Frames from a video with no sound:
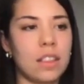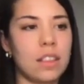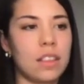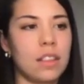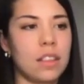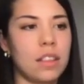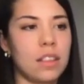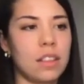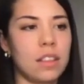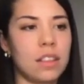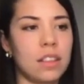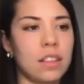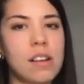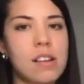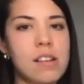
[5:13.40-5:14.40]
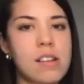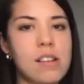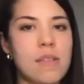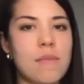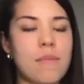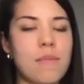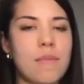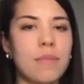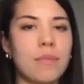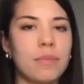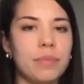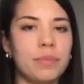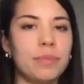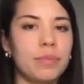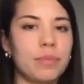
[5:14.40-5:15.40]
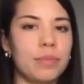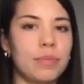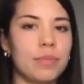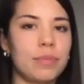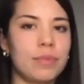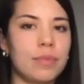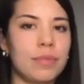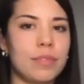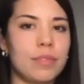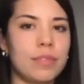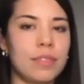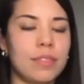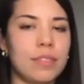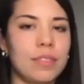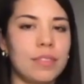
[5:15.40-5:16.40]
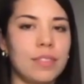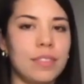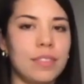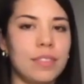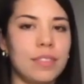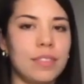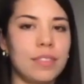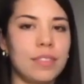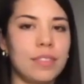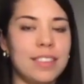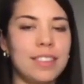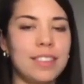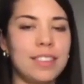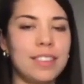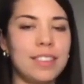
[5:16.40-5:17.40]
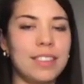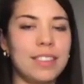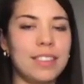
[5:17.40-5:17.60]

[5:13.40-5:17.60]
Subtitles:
This person isn't speaking.